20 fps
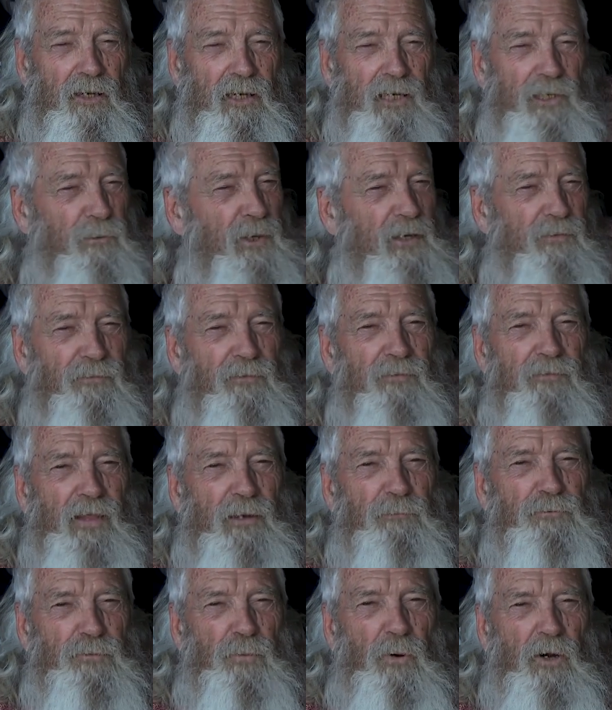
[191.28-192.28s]
Anyway,
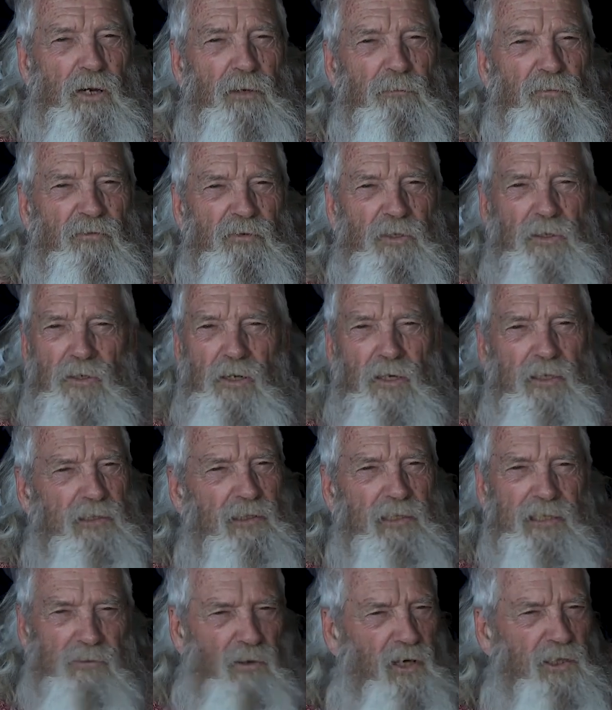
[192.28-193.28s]
that's what I was thinking.
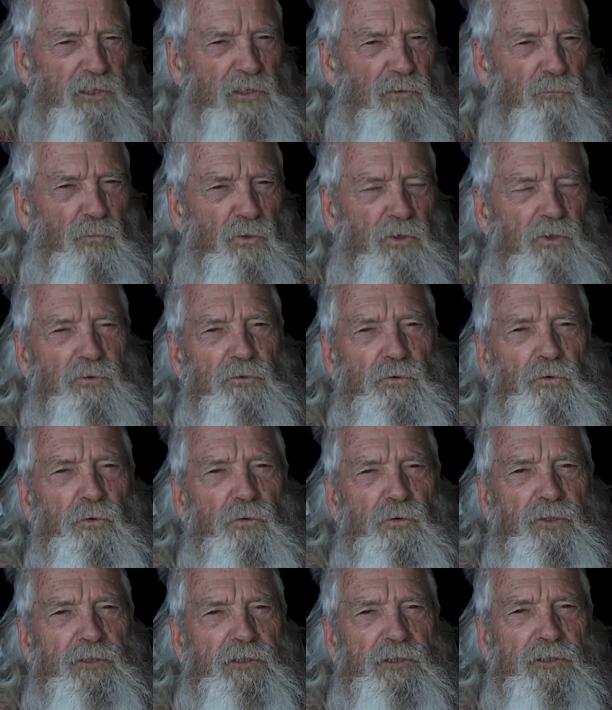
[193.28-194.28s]
I didn't want to do
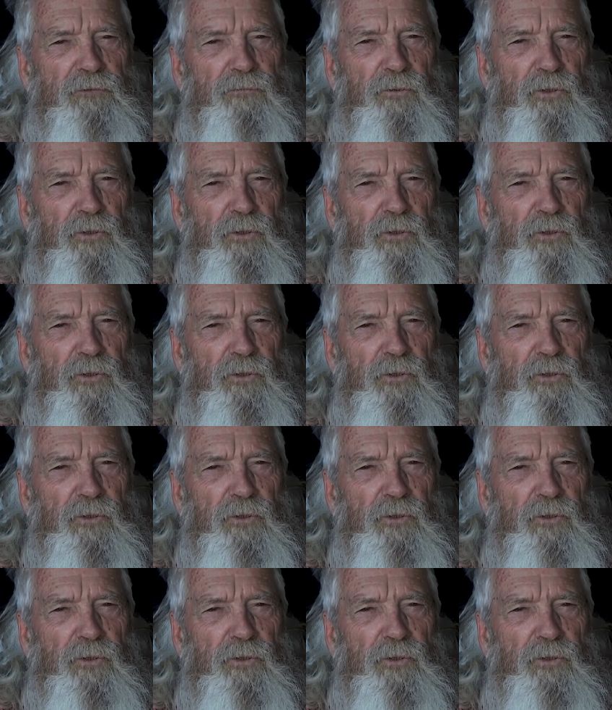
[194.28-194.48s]
this.